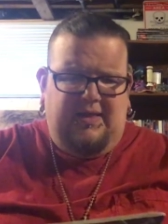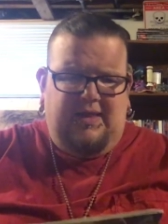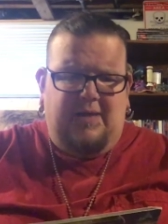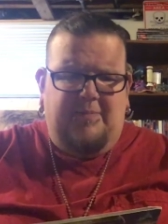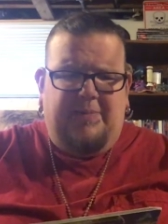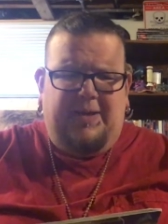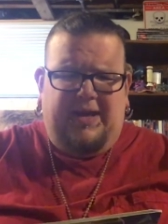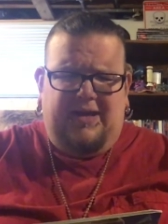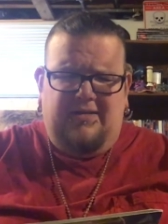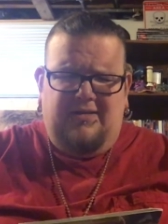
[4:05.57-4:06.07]
think I
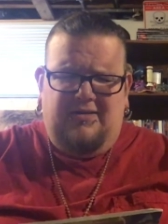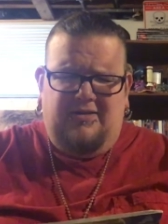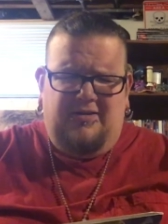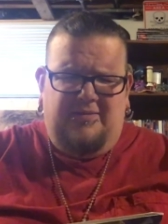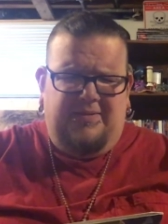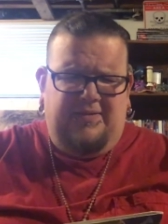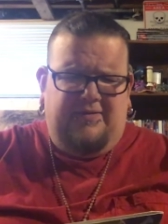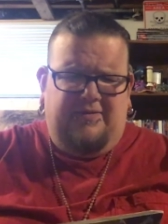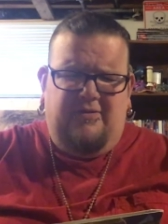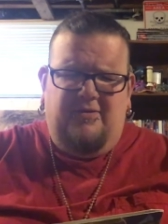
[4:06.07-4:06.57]
paid a little
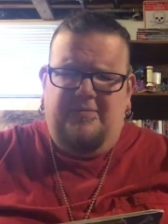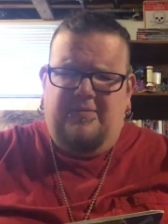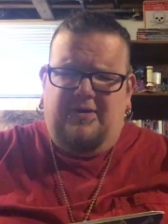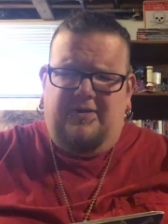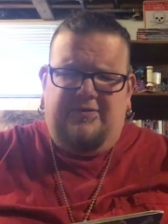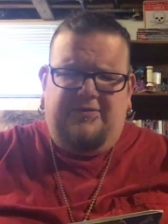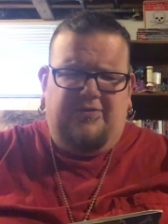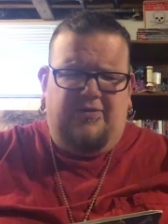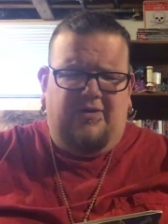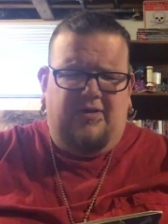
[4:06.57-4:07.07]
bit too
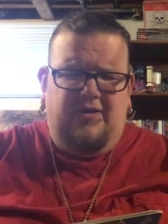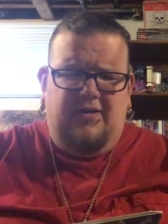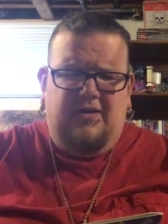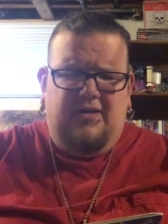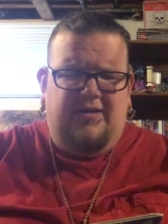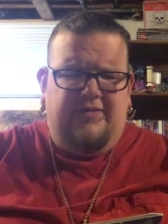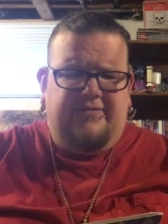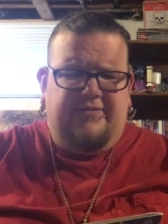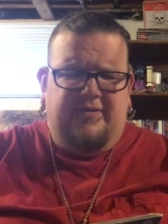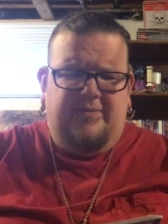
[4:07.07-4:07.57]
much for a,
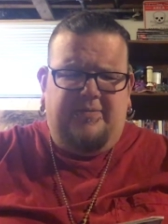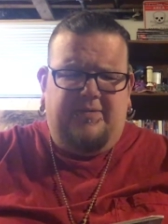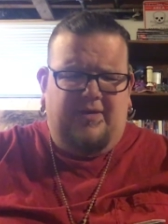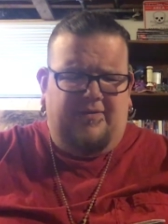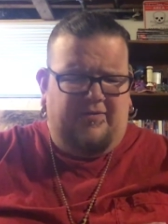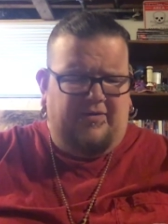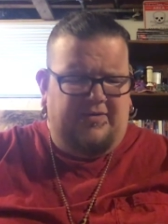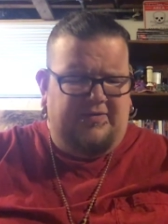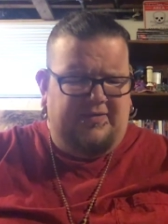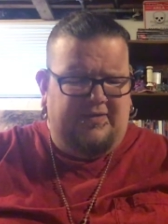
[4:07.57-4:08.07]
a
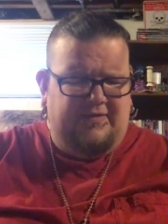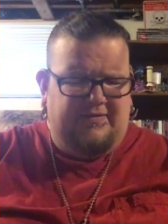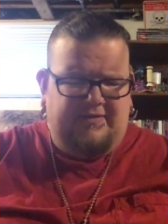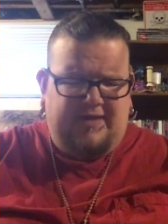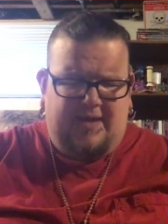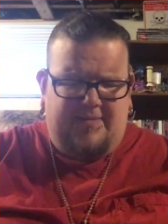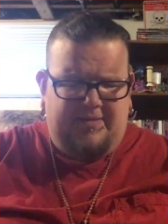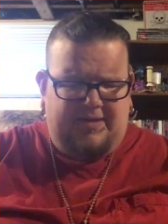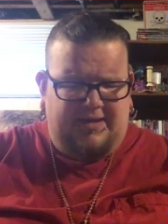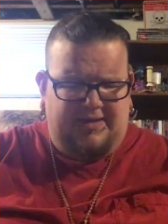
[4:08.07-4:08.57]
slipcover in this
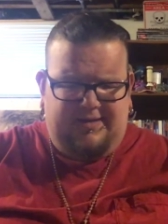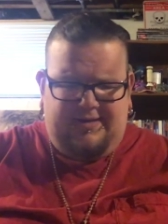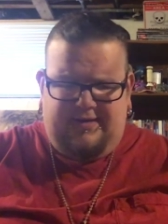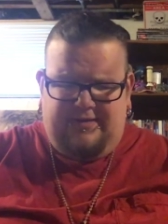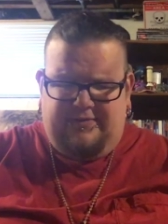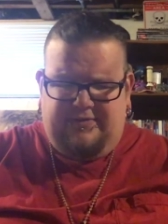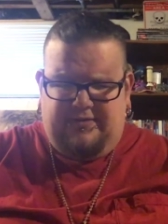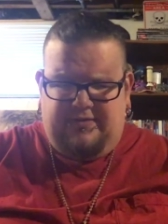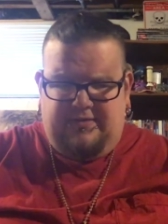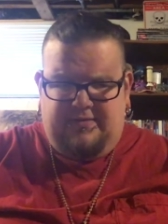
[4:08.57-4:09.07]
type of
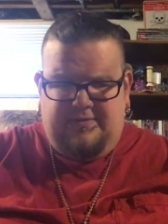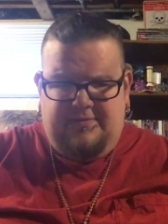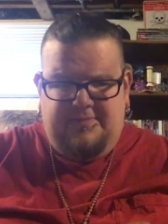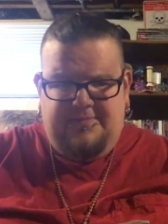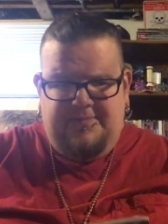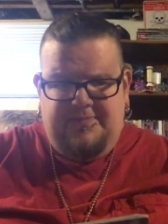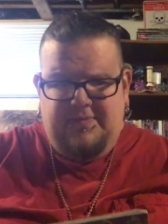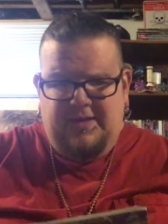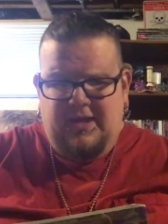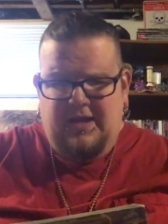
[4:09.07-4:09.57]
condition.
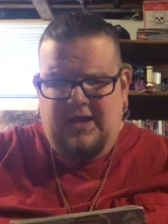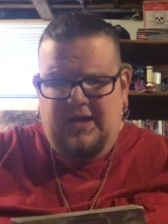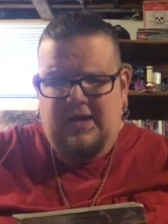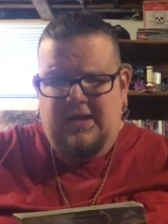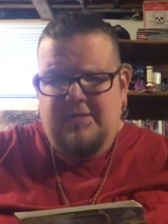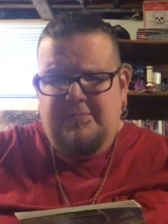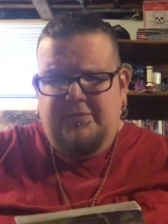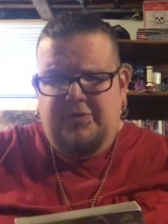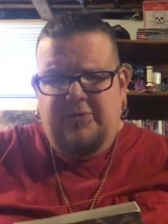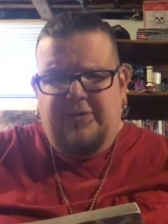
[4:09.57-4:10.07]

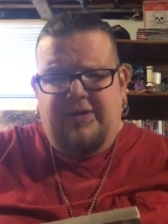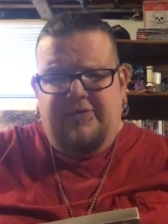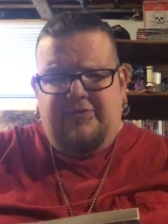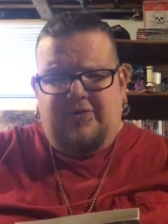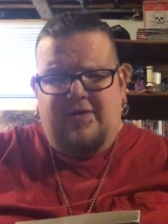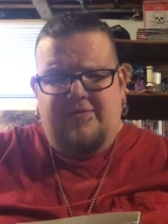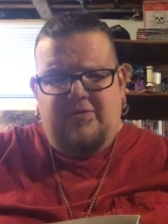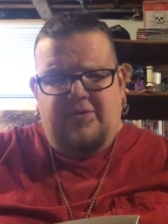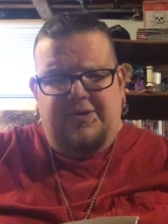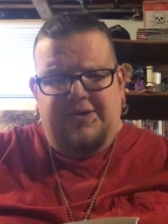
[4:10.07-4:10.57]

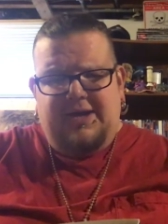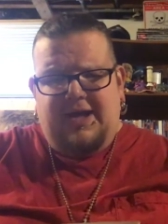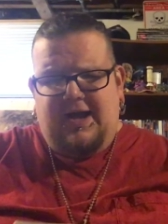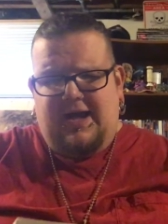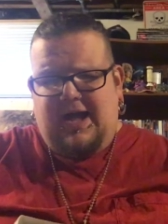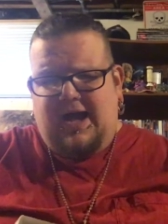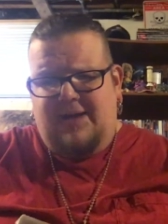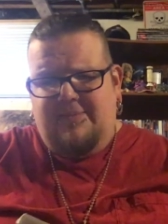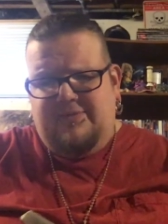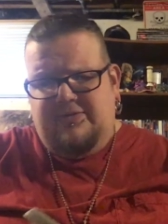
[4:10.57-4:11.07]

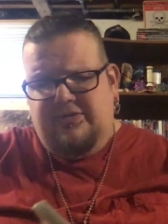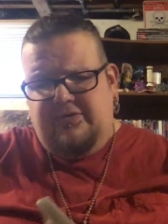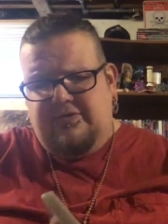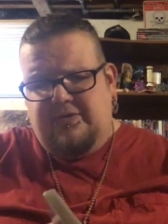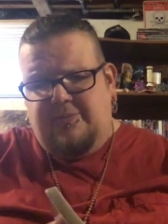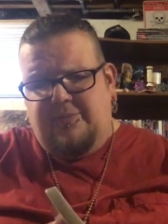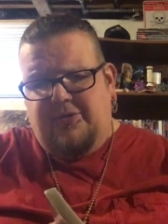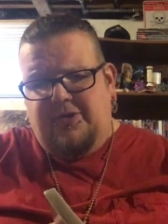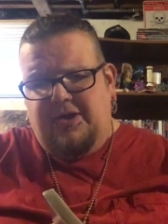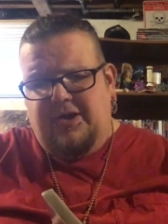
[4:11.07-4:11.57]
Blu-raysForEveryone.com is
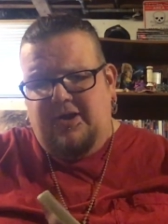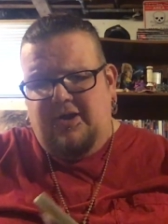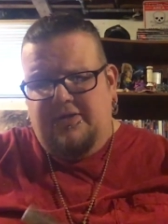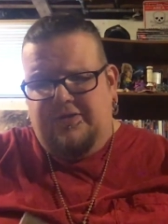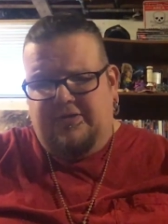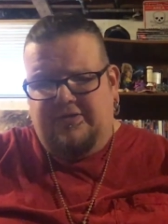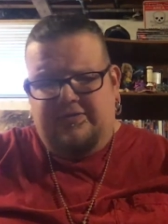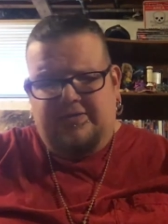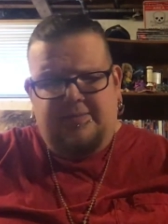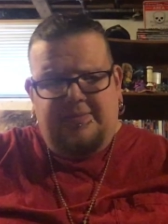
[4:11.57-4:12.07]
usually pretty good.
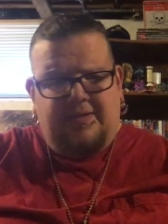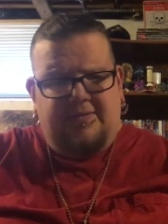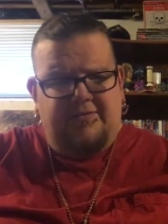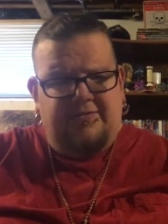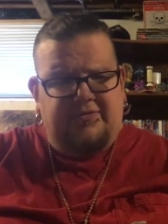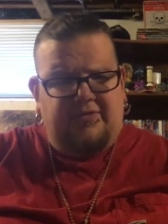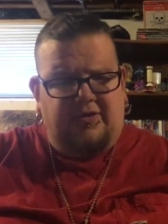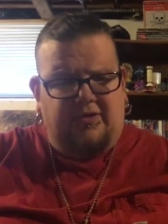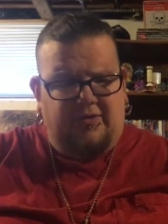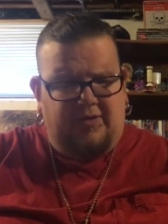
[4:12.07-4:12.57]
Their
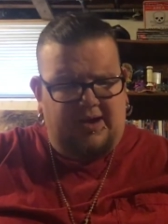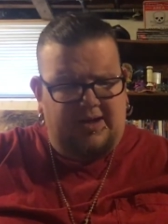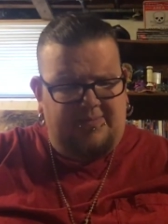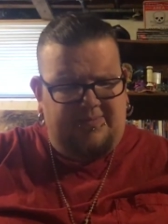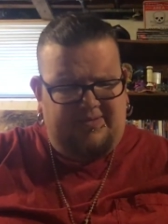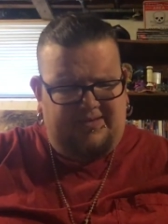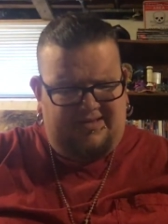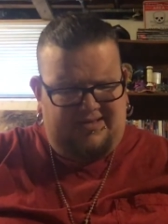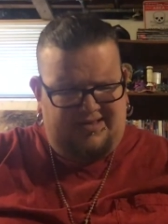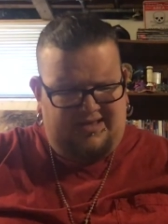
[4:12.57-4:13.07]
slipcovers are great,
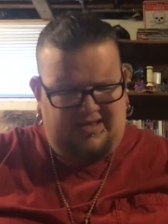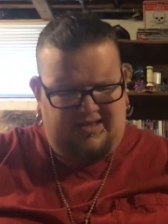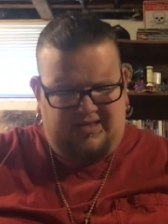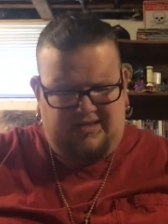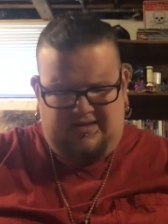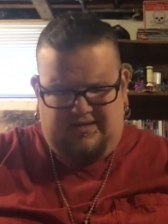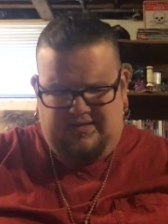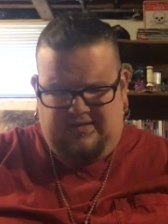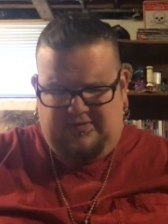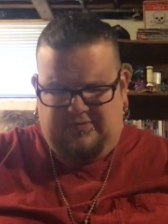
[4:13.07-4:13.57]
but
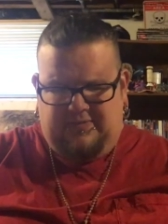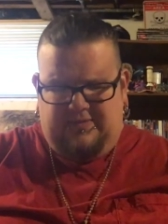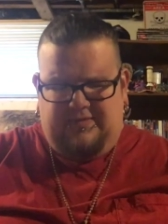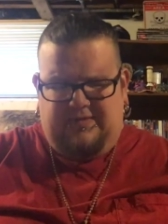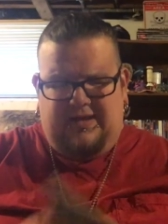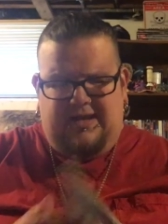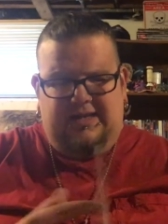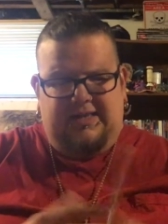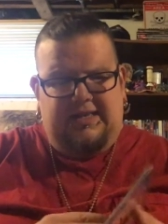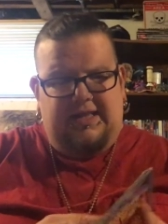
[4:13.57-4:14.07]
yeah, this one's
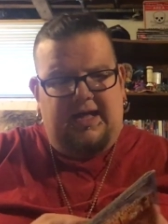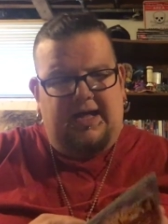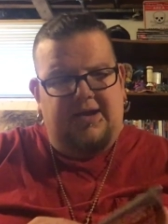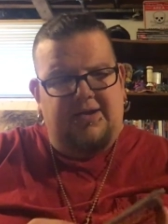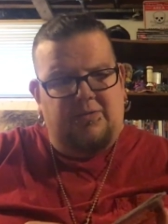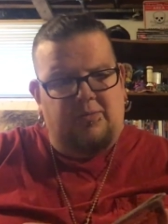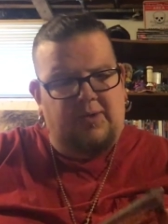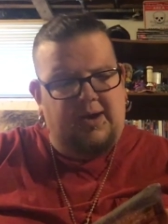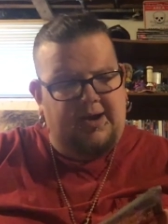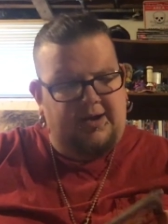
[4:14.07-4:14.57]
got a lot
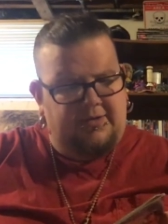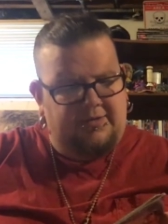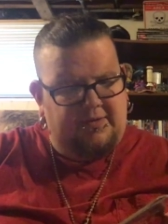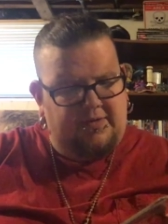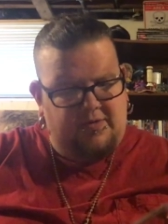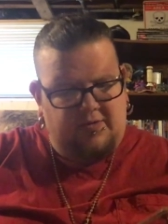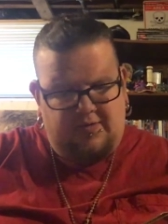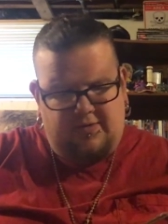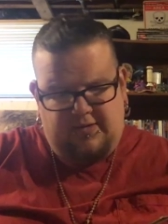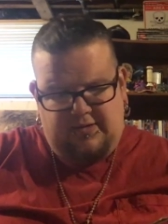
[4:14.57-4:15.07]
of wear in the
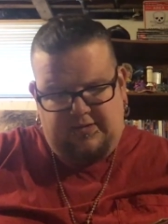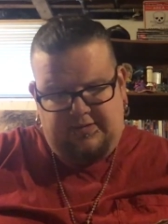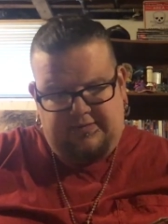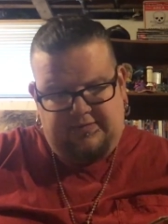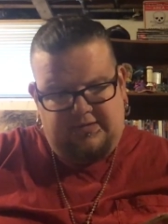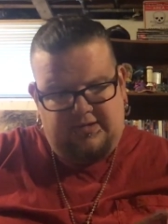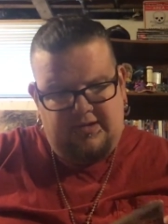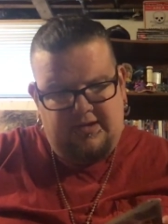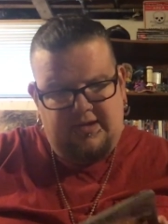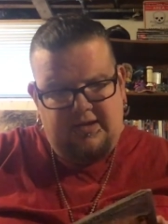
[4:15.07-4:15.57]

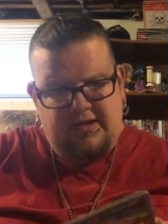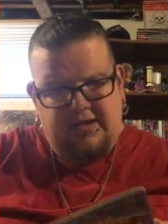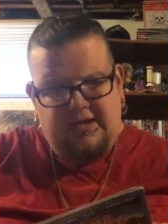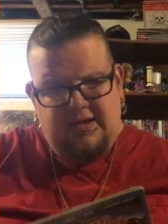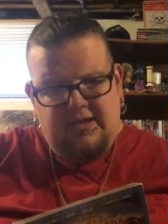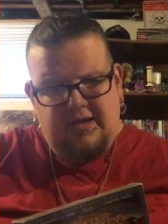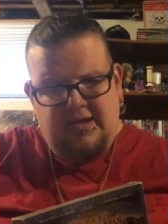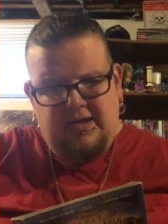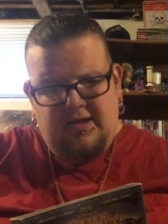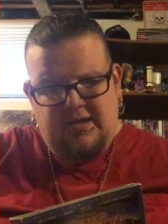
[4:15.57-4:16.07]
corners.
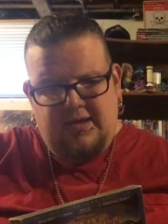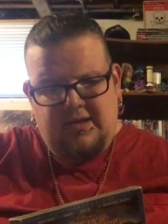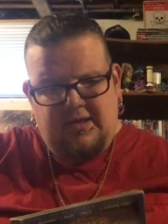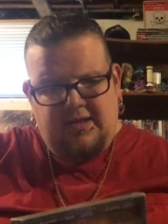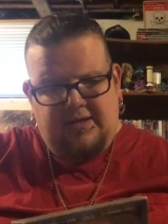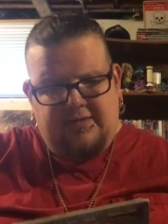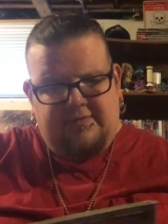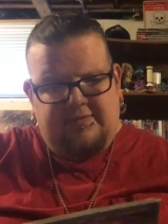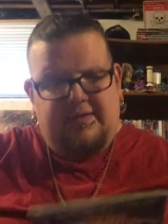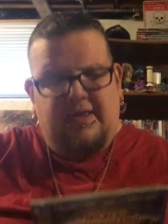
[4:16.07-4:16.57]

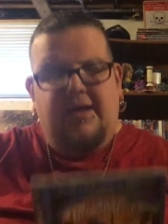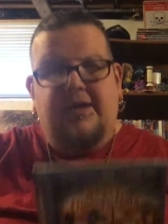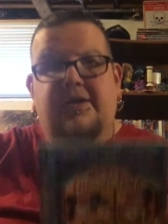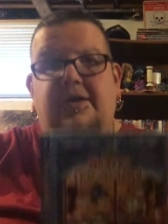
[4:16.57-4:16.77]
That's not